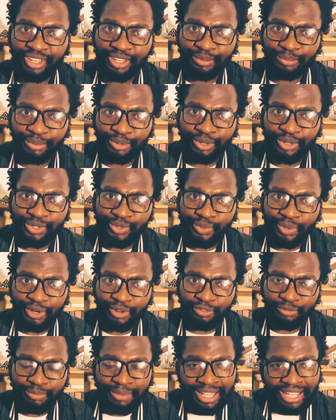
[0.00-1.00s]
because one
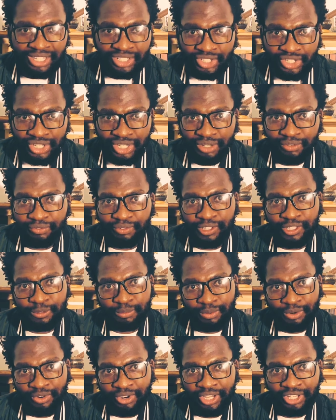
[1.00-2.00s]
of my chief
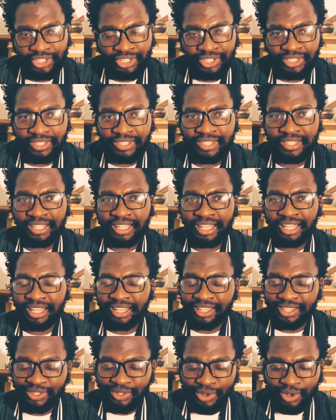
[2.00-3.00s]
inspirations
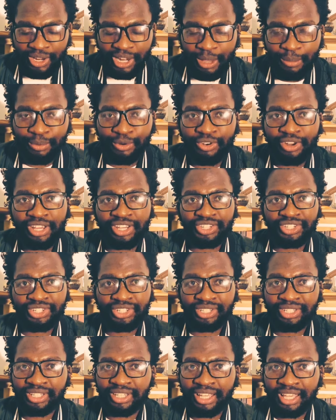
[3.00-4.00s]
is
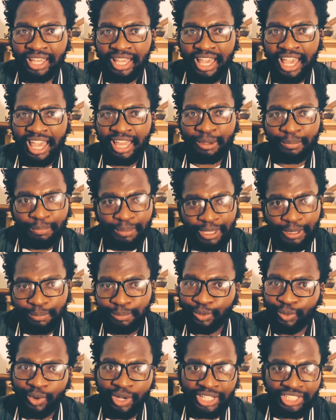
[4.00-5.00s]
collaboration and
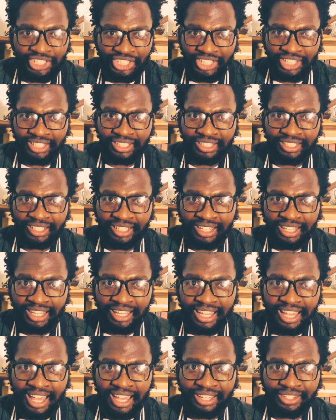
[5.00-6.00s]
people watching.
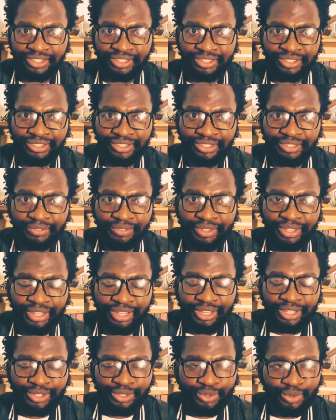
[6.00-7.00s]
And
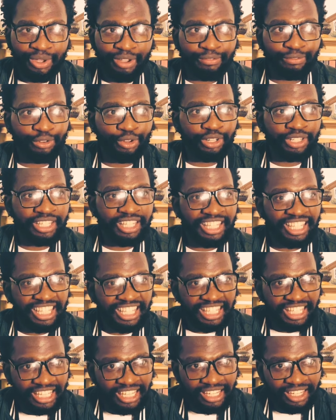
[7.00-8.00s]
to have not
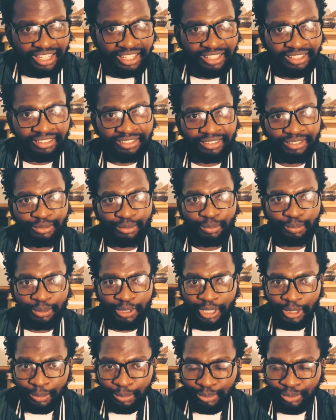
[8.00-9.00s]
seen
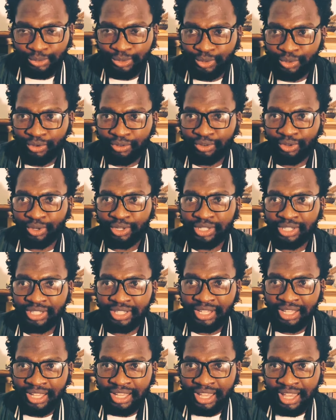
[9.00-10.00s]
people, to have not
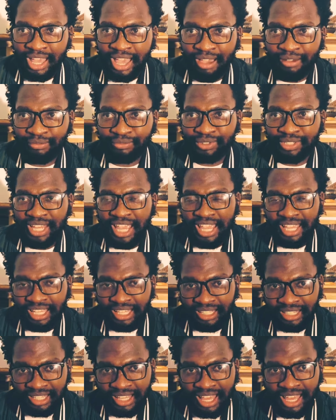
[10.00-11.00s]
have
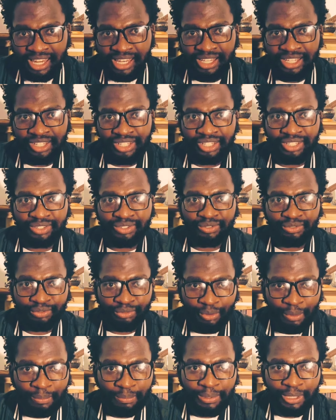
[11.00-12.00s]
taken the energies
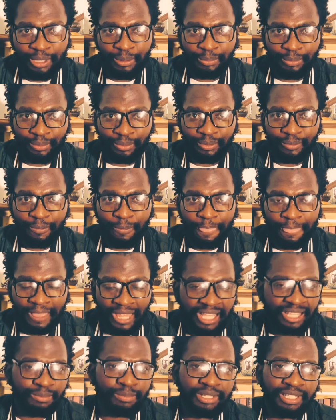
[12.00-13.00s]
from people
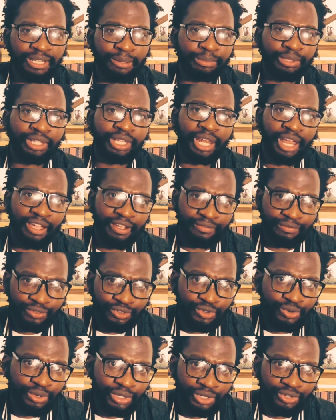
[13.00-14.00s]
has been something that I have
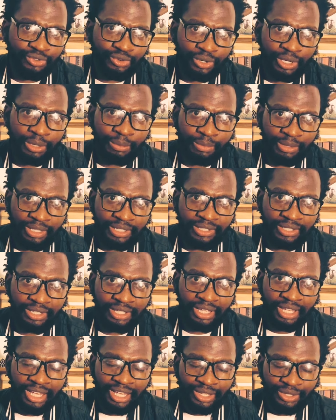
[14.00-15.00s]
truly, truly missed.
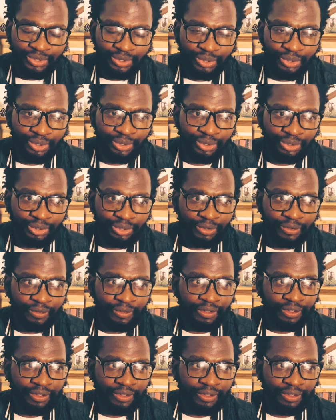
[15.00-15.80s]
So